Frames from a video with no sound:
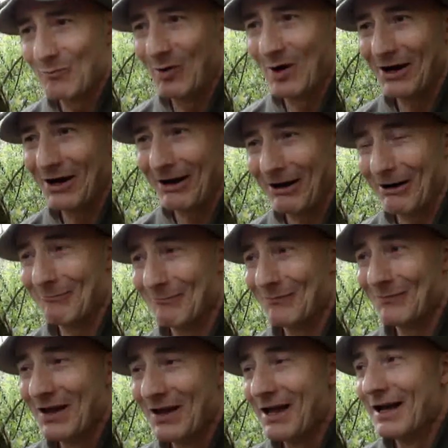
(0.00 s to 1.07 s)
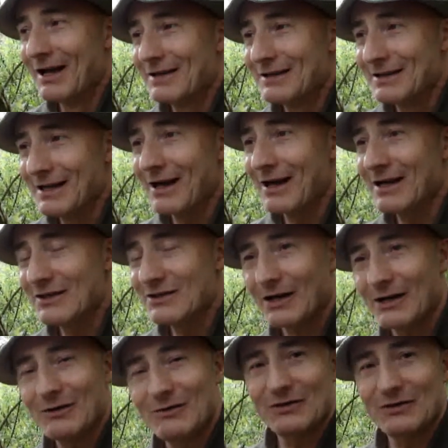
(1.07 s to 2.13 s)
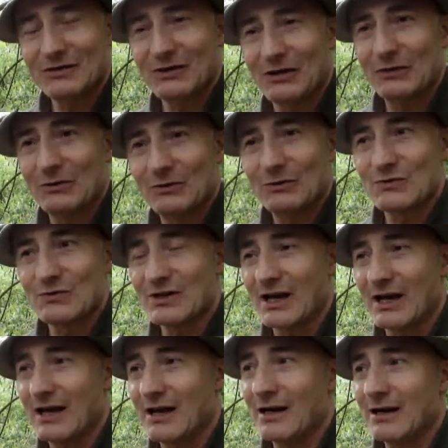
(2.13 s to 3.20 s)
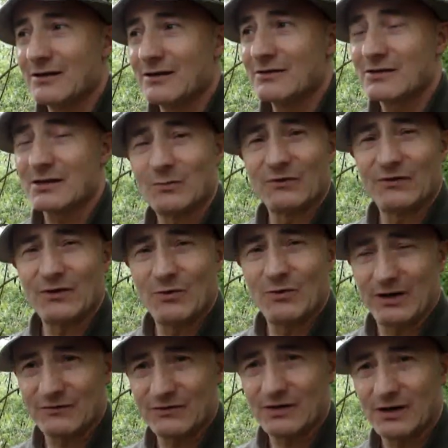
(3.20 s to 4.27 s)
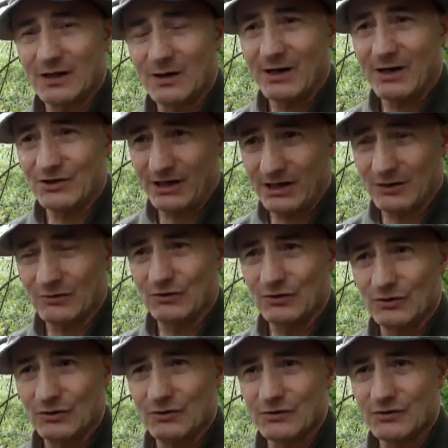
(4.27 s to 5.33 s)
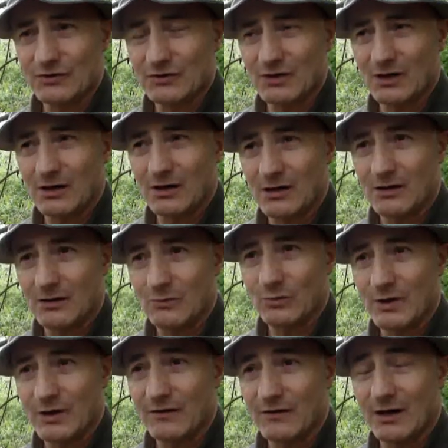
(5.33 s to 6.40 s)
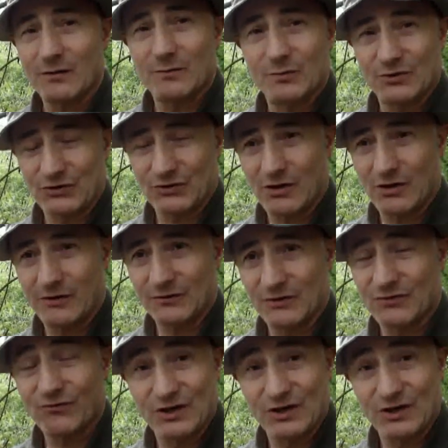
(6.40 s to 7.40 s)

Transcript: But yeah, he's honed his skills, and some of you might have seen him actually outdoors with other bushcrafters